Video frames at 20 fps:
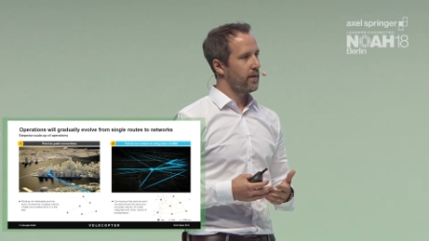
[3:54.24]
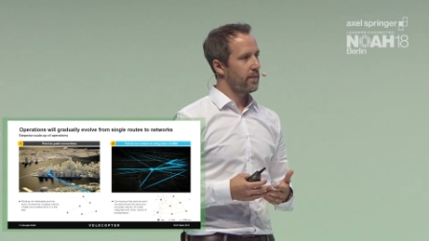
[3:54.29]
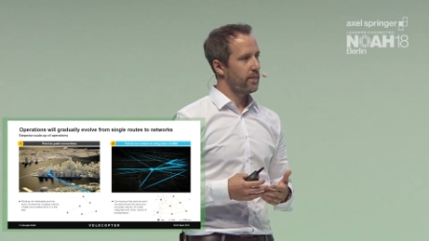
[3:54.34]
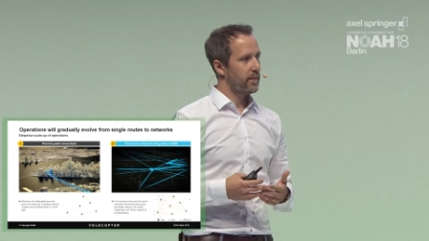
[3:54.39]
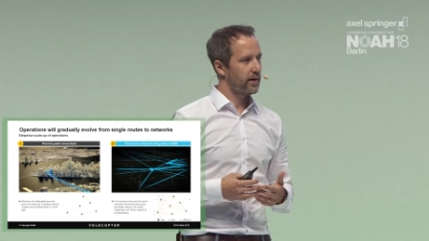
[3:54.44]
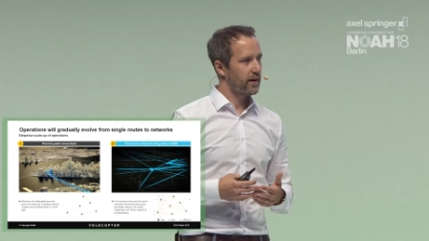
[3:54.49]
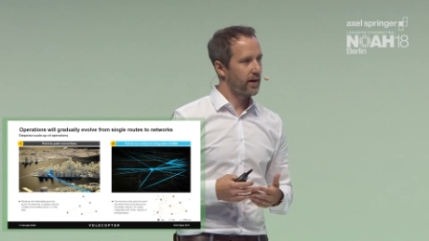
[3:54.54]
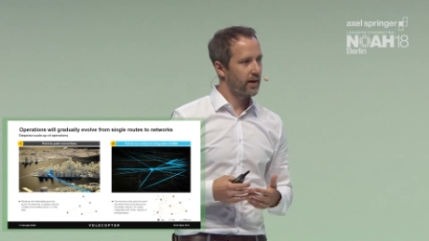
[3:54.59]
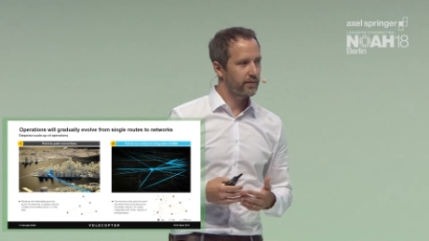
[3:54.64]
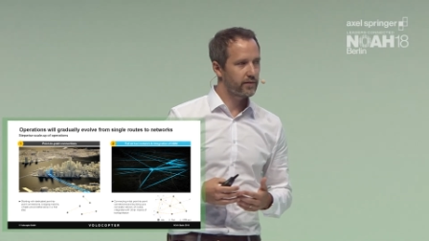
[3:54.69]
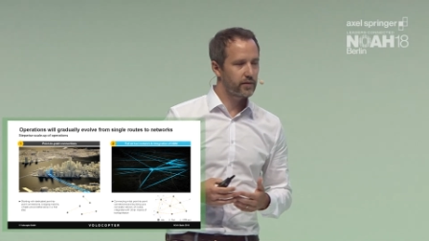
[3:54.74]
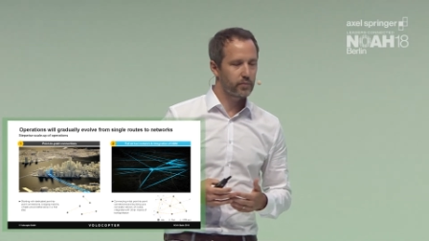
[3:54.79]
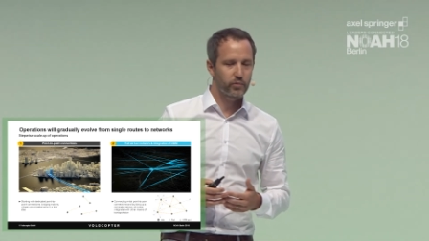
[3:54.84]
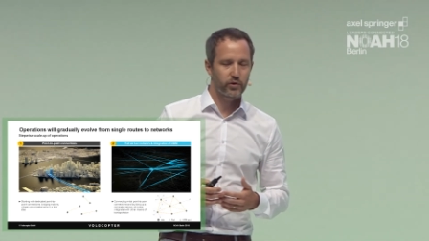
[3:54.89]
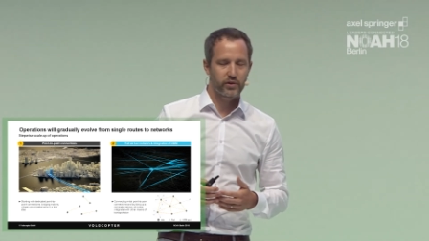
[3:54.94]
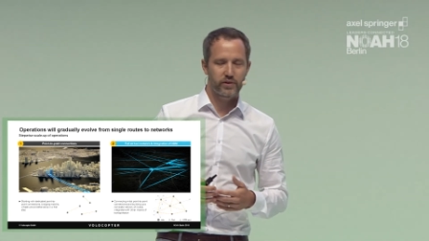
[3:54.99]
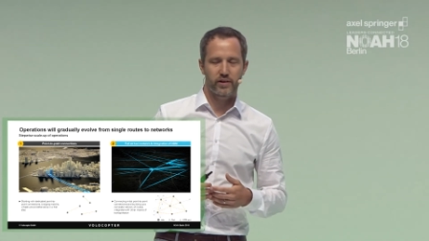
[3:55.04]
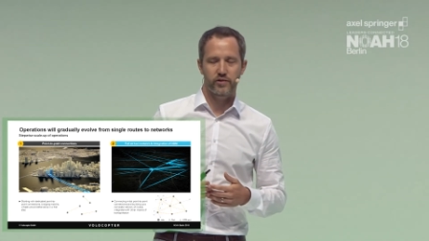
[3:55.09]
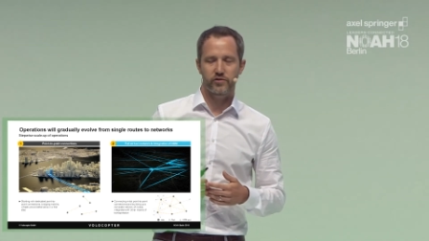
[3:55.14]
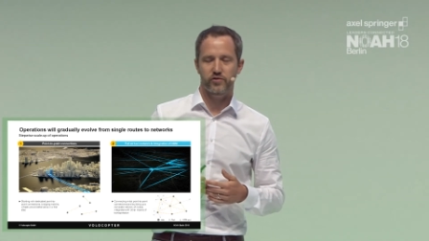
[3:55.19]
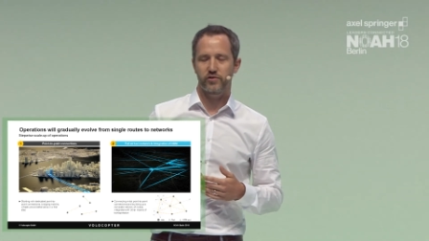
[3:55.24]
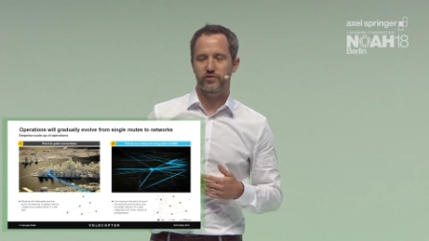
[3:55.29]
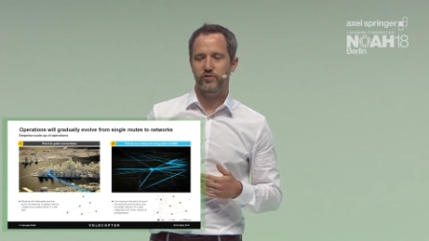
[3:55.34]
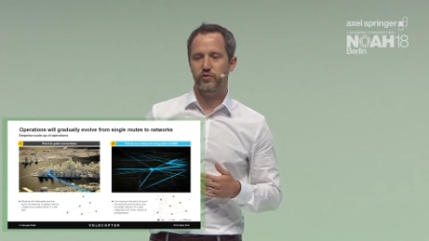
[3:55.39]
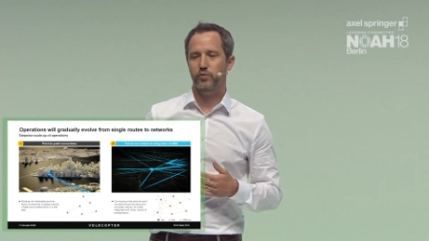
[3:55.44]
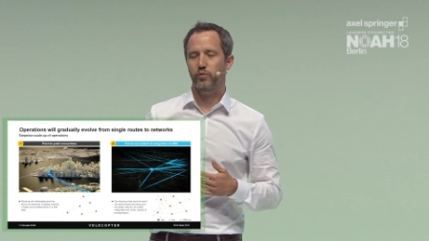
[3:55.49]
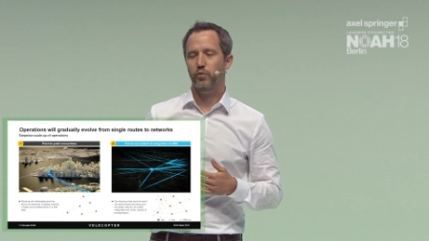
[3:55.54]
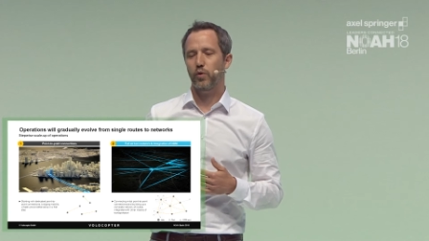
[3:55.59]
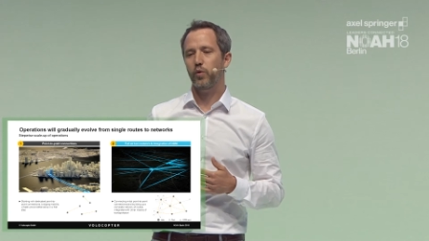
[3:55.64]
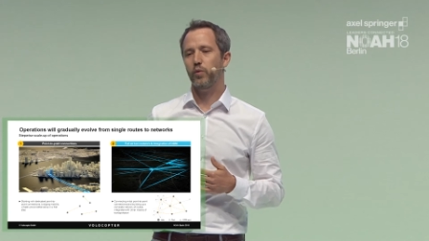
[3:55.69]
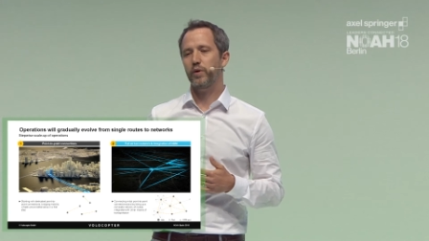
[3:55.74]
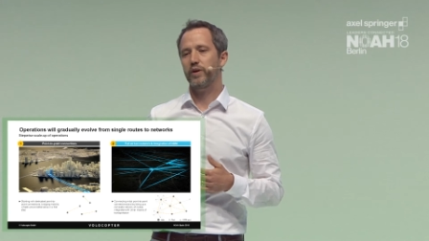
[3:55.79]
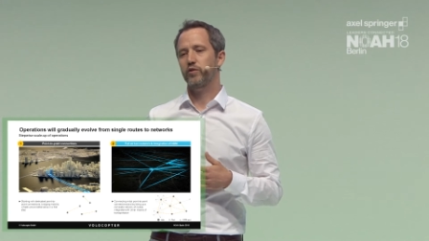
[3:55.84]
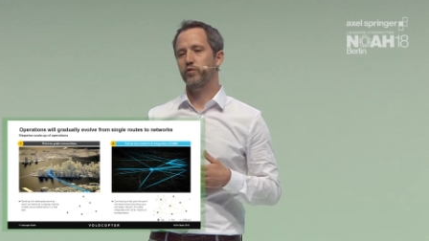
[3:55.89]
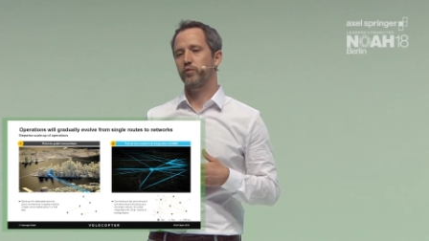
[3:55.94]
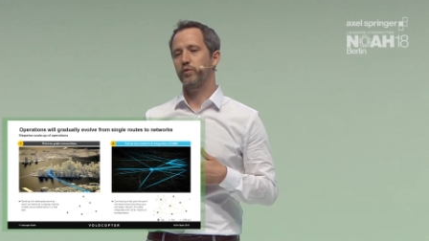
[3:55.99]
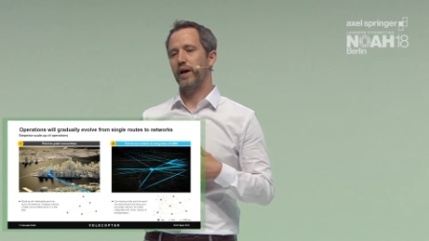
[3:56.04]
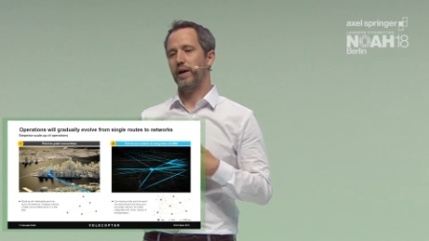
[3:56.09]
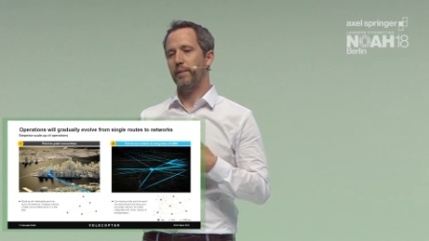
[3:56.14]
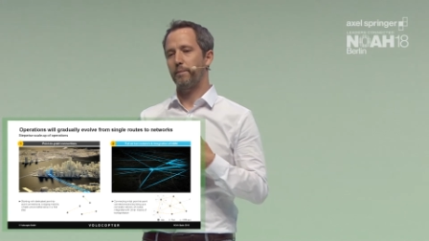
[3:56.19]
that has the potential to grow
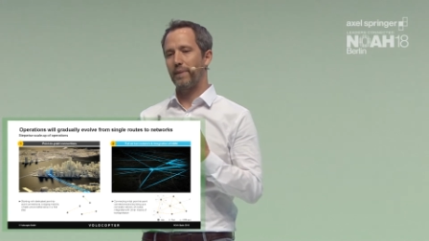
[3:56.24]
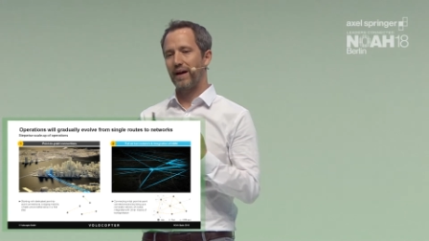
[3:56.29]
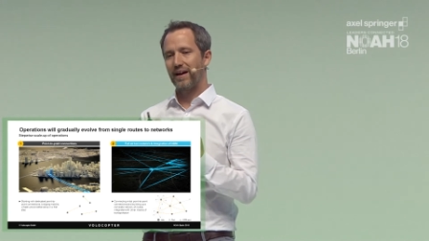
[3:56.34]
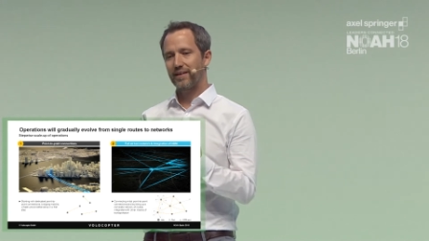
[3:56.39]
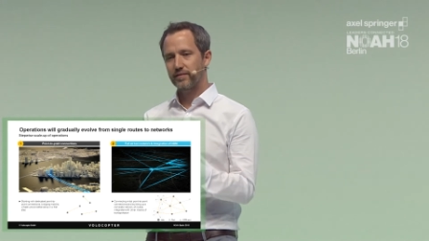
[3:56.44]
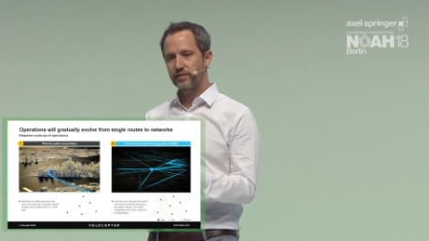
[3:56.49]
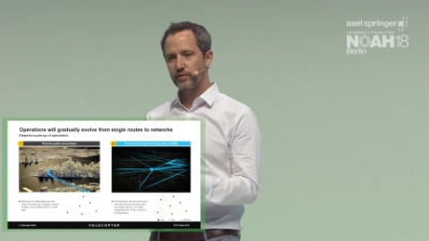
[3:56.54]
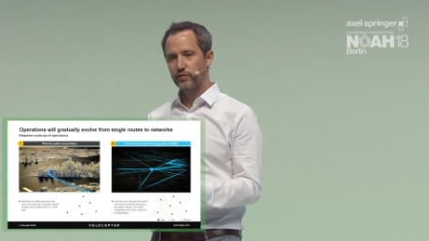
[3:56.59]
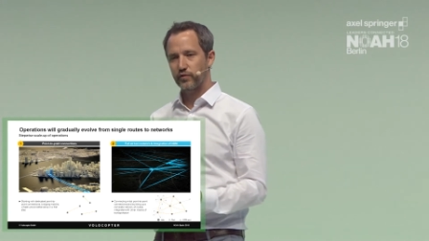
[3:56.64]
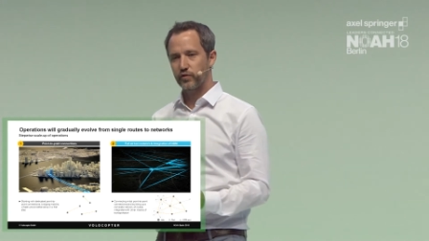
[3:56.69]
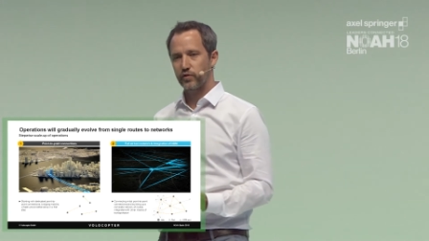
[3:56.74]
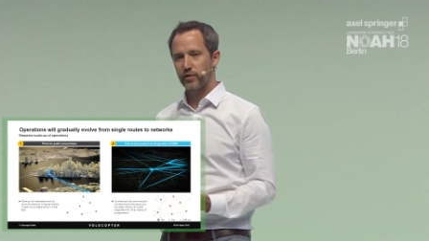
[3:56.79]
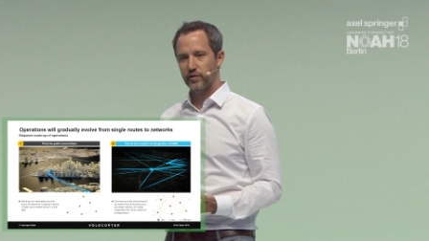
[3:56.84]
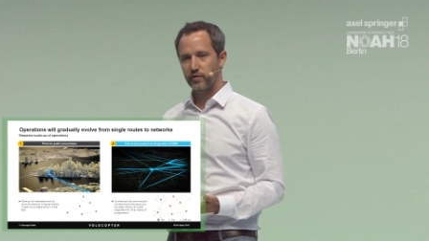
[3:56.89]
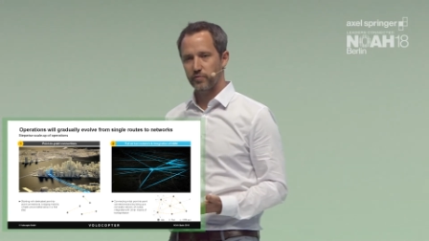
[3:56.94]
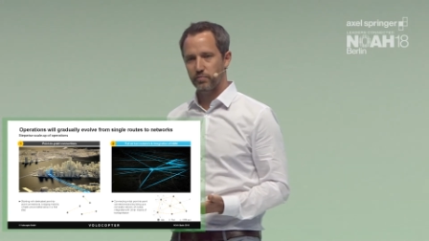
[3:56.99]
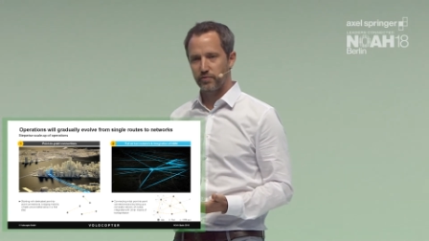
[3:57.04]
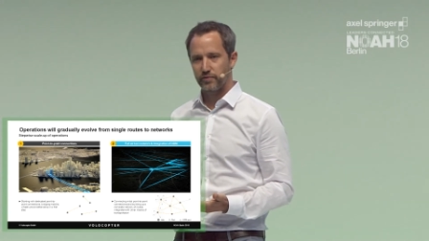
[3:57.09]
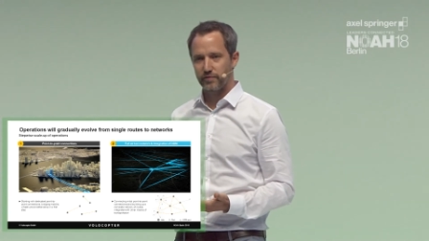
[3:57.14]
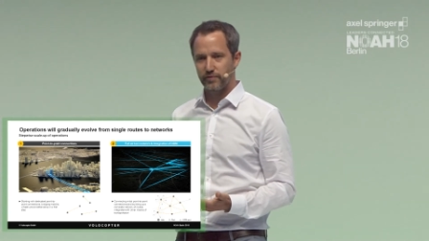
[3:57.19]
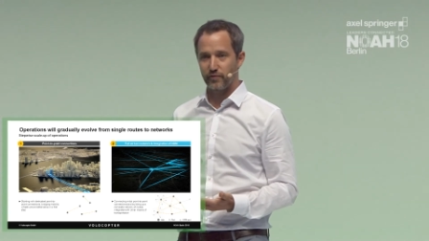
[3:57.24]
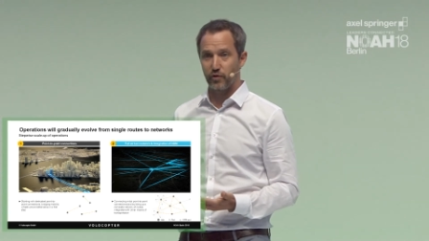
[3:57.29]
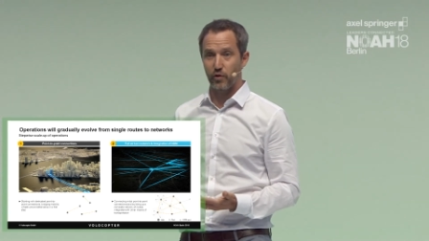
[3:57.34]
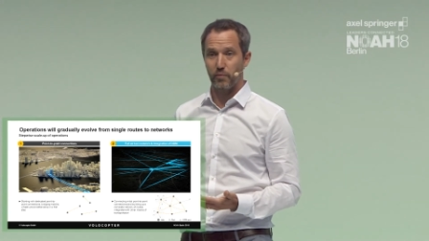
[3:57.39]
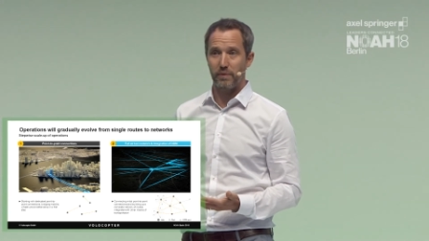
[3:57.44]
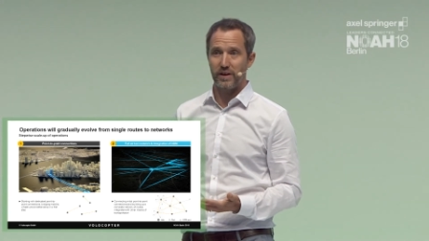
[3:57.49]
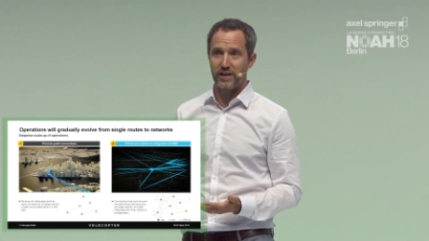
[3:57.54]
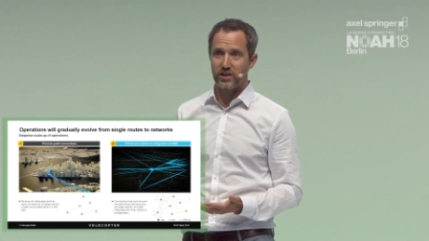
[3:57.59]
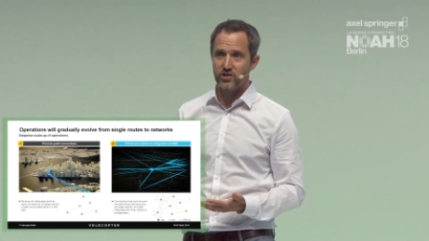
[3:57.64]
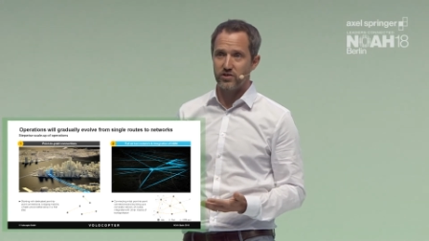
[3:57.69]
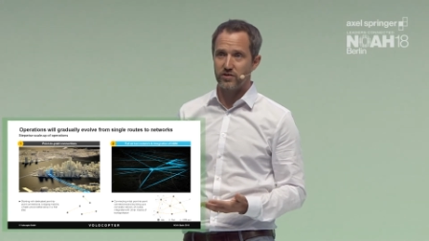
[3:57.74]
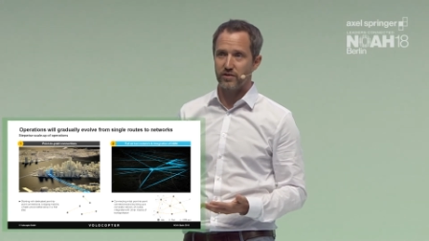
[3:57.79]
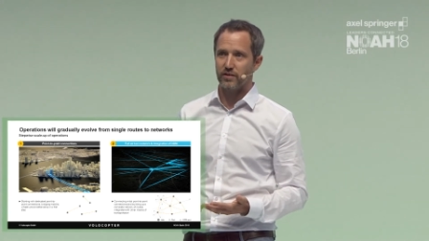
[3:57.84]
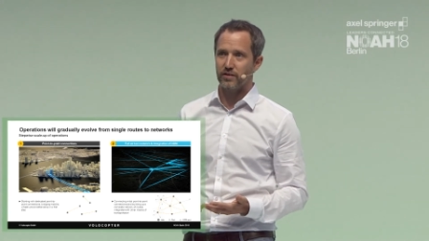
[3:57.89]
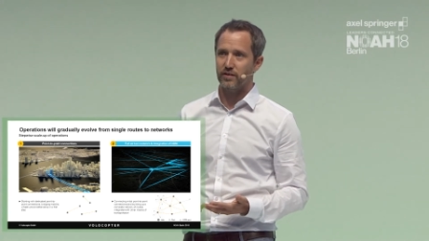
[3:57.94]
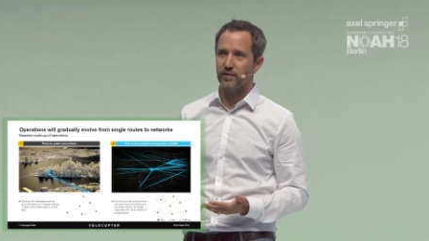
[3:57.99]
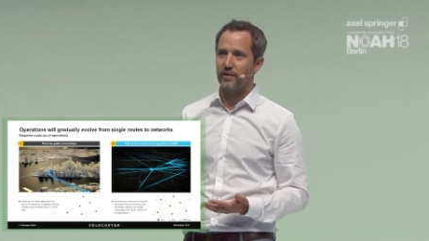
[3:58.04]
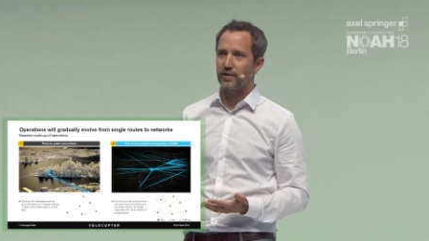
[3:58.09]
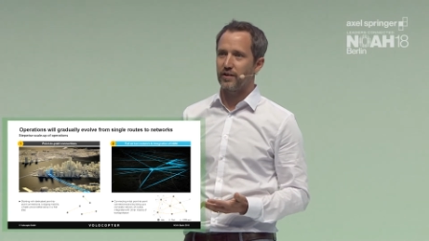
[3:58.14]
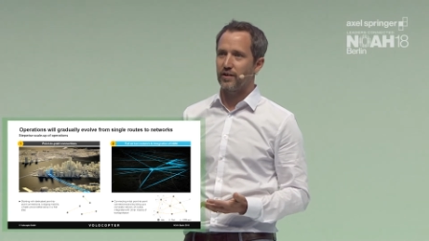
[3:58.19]
into a massive transformation